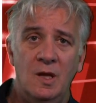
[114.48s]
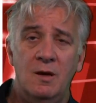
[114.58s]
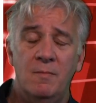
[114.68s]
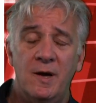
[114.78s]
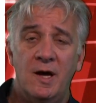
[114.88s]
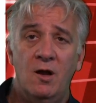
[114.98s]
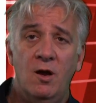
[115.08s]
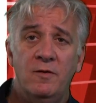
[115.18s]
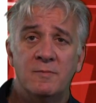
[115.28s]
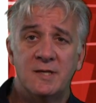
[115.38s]
But a lot
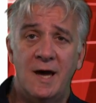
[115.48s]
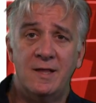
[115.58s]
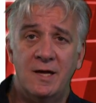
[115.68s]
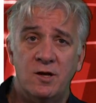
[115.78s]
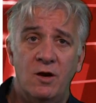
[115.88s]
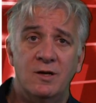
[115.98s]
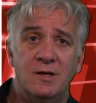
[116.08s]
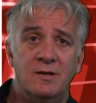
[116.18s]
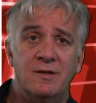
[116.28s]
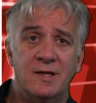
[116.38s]
of them say they don't
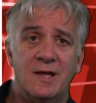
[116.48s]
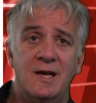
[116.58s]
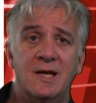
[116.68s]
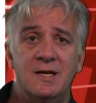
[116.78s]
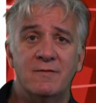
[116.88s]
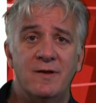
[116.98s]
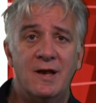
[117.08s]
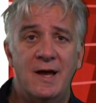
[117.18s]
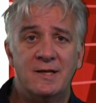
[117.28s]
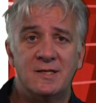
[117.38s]
think they need it for
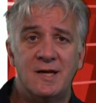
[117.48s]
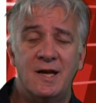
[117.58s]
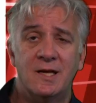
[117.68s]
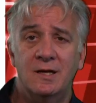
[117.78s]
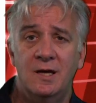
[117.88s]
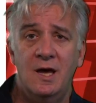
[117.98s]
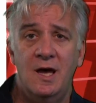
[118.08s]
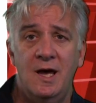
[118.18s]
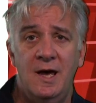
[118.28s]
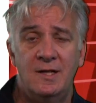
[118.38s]
later study.
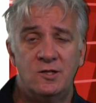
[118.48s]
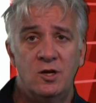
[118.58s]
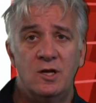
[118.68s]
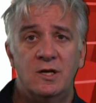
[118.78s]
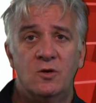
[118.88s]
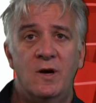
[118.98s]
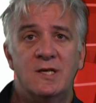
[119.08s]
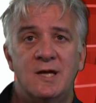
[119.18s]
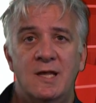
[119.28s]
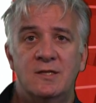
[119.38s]
And certainly in
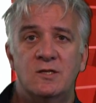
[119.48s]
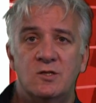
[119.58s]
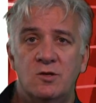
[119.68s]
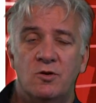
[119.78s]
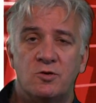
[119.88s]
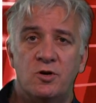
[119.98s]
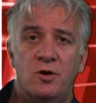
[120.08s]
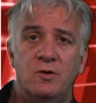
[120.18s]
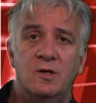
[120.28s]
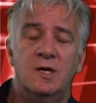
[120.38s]
Queensland, this is not
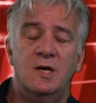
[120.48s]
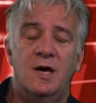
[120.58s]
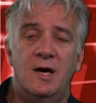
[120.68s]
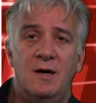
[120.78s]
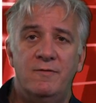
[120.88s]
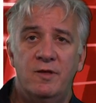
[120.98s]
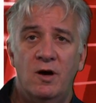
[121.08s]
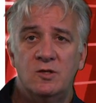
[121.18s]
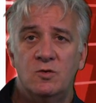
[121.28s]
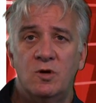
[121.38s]
true. For
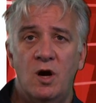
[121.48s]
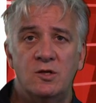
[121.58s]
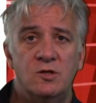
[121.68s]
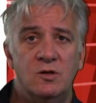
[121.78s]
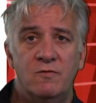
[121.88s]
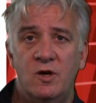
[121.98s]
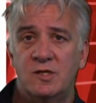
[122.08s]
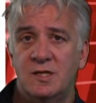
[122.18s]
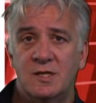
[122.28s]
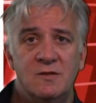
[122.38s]
those who are going to
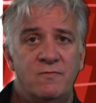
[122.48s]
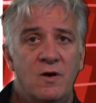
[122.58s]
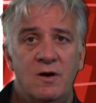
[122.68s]
university, there's very